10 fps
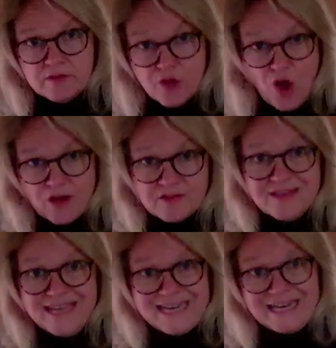sauce
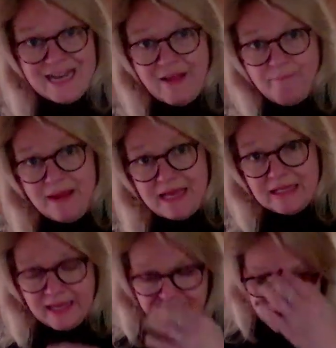in it and make
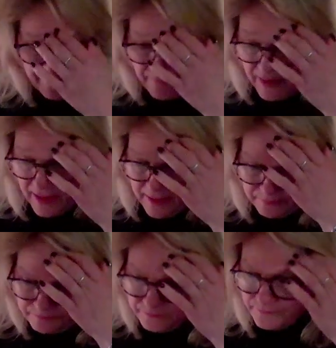like a
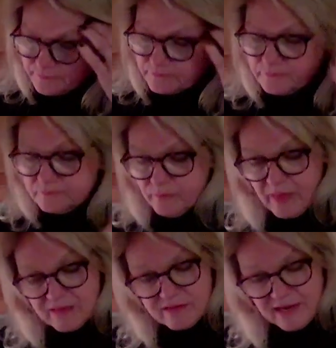
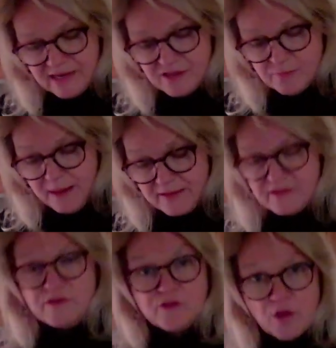slightly
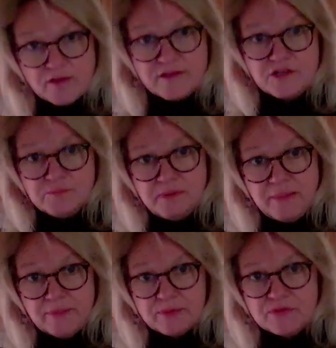spicy sausage and
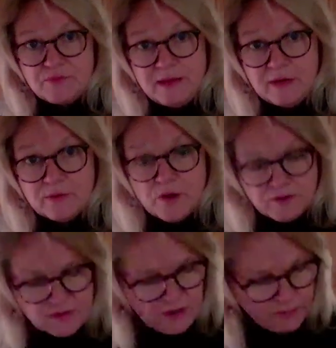peppers tomato
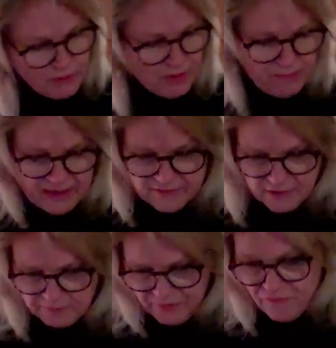sauce that I'll put on pasta.
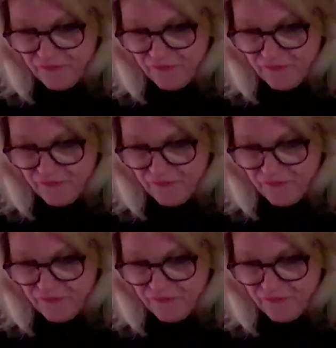It'll be